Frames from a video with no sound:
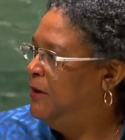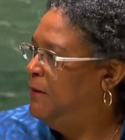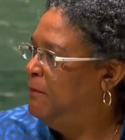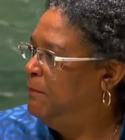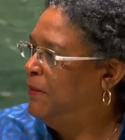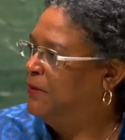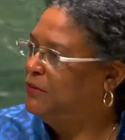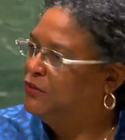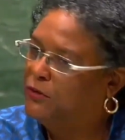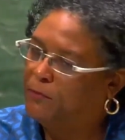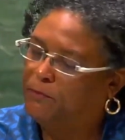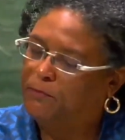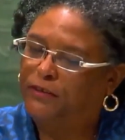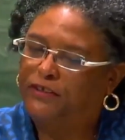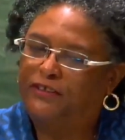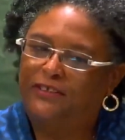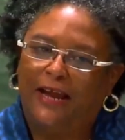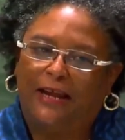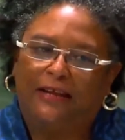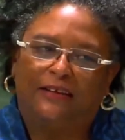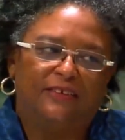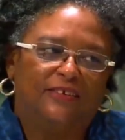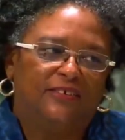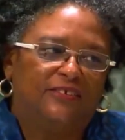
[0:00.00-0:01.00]
but to
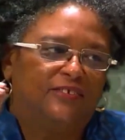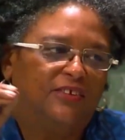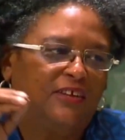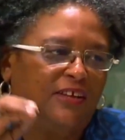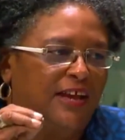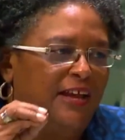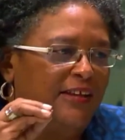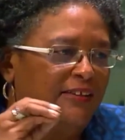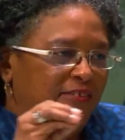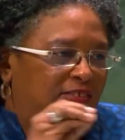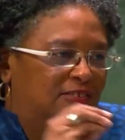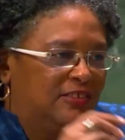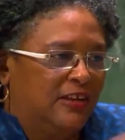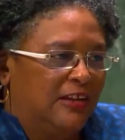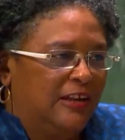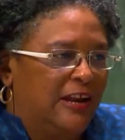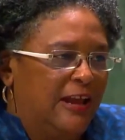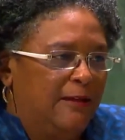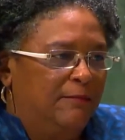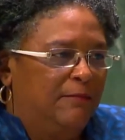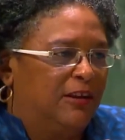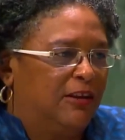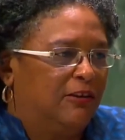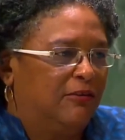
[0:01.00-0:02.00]
protect us against the
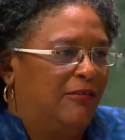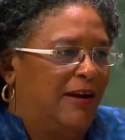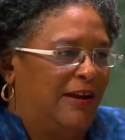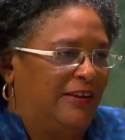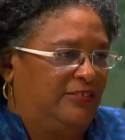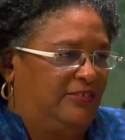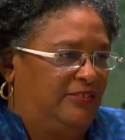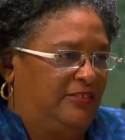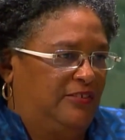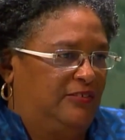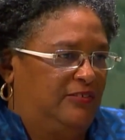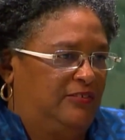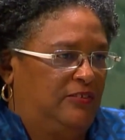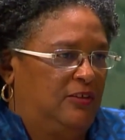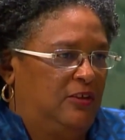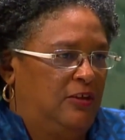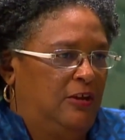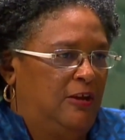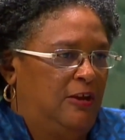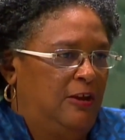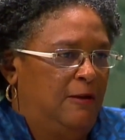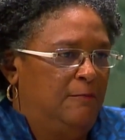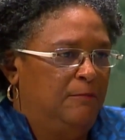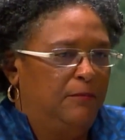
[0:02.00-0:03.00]
climate crisis,
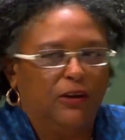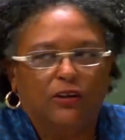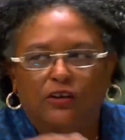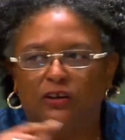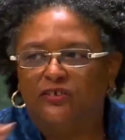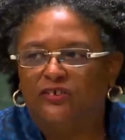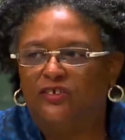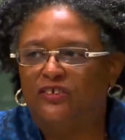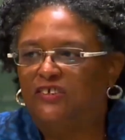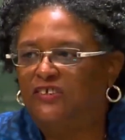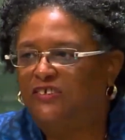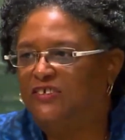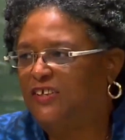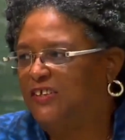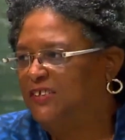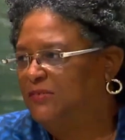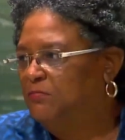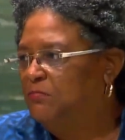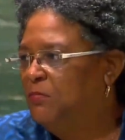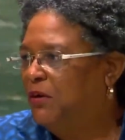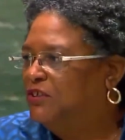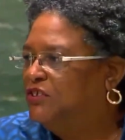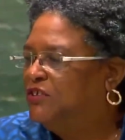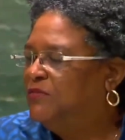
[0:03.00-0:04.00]
because it is as
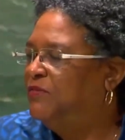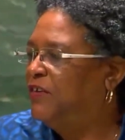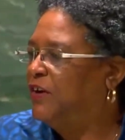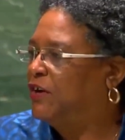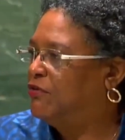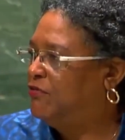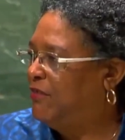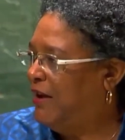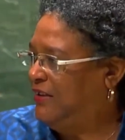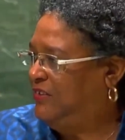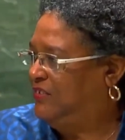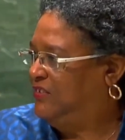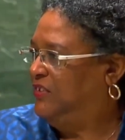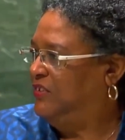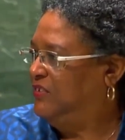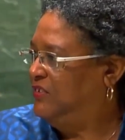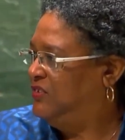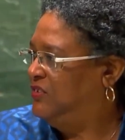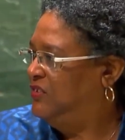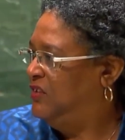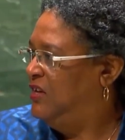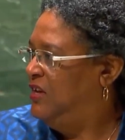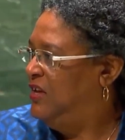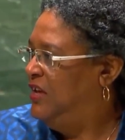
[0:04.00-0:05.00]
much of a
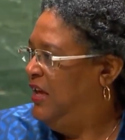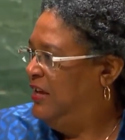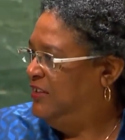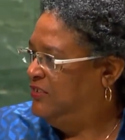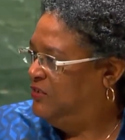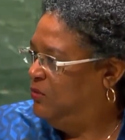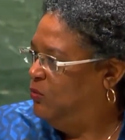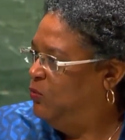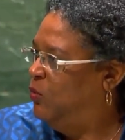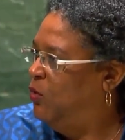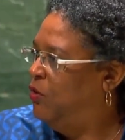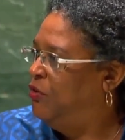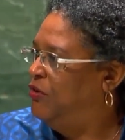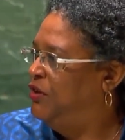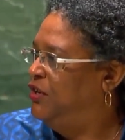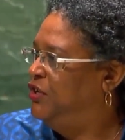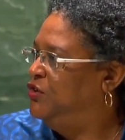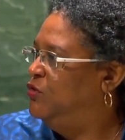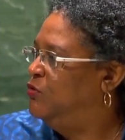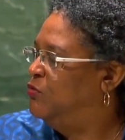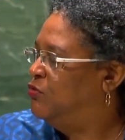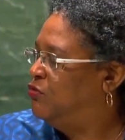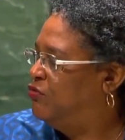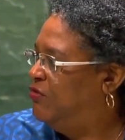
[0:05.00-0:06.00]
crisis as the war in
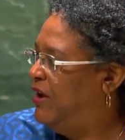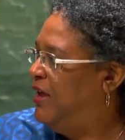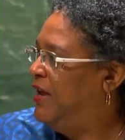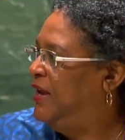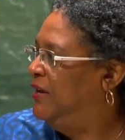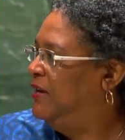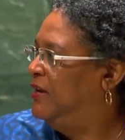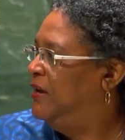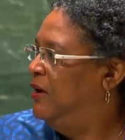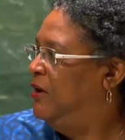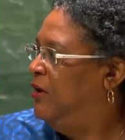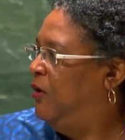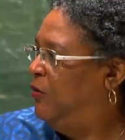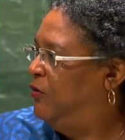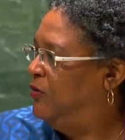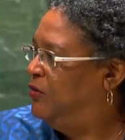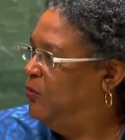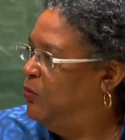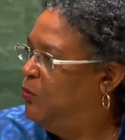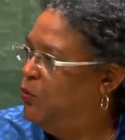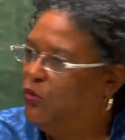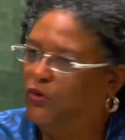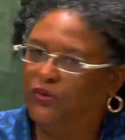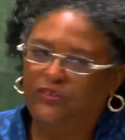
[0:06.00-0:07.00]
Ukraine or the
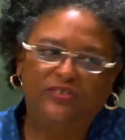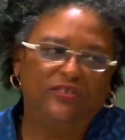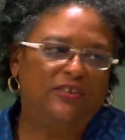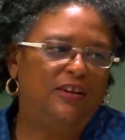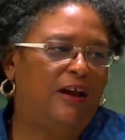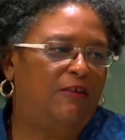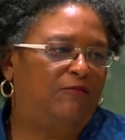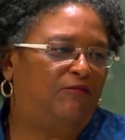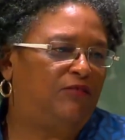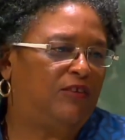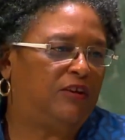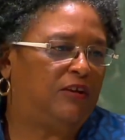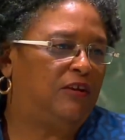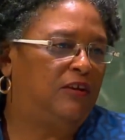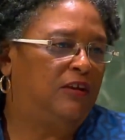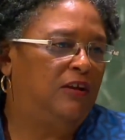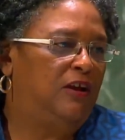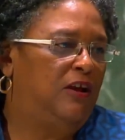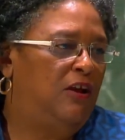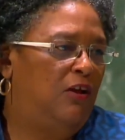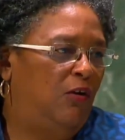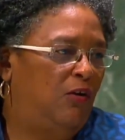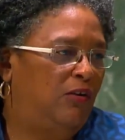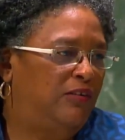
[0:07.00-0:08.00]
wars in Africa
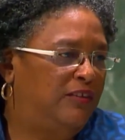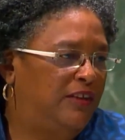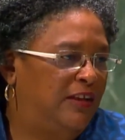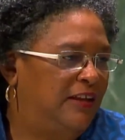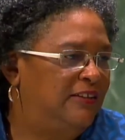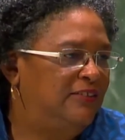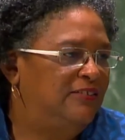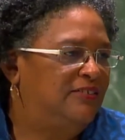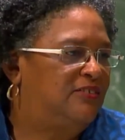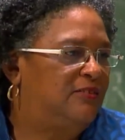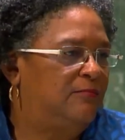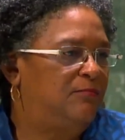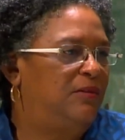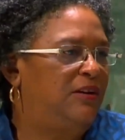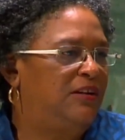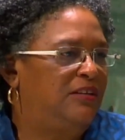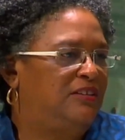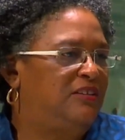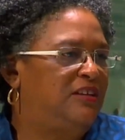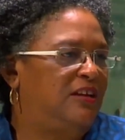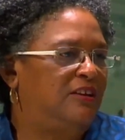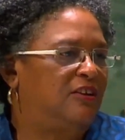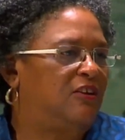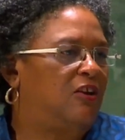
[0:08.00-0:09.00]
or the
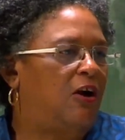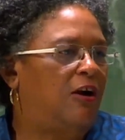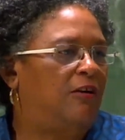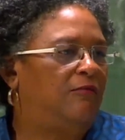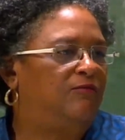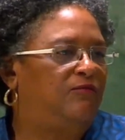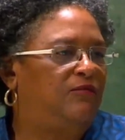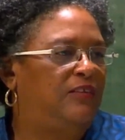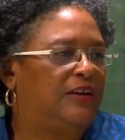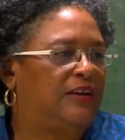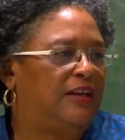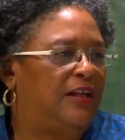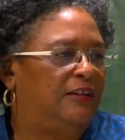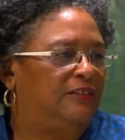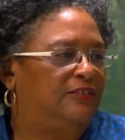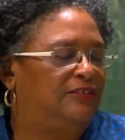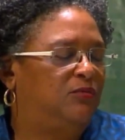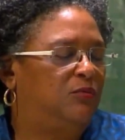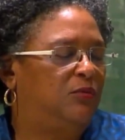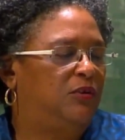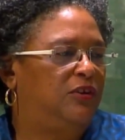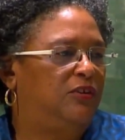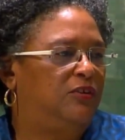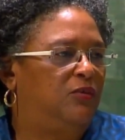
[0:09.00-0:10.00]
instability and conflict
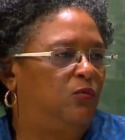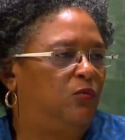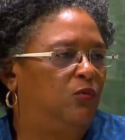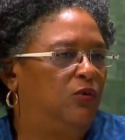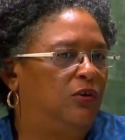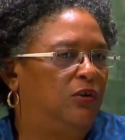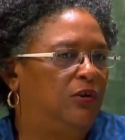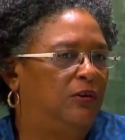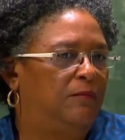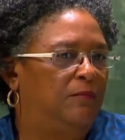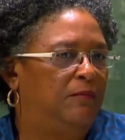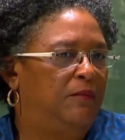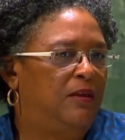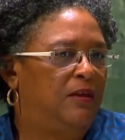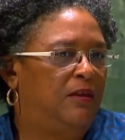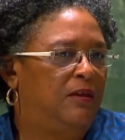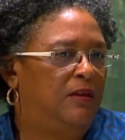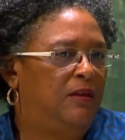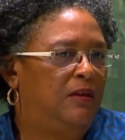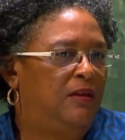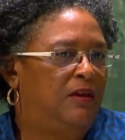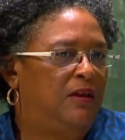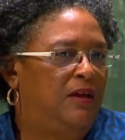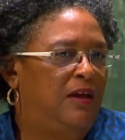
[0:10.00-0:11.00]
elsewhere in the world.
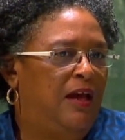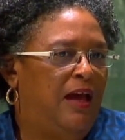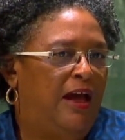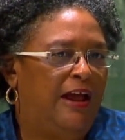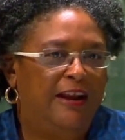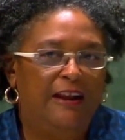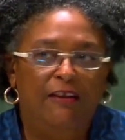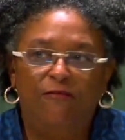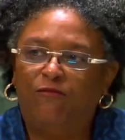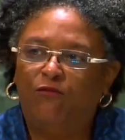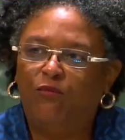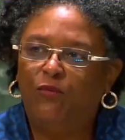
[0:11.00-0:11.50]
And if we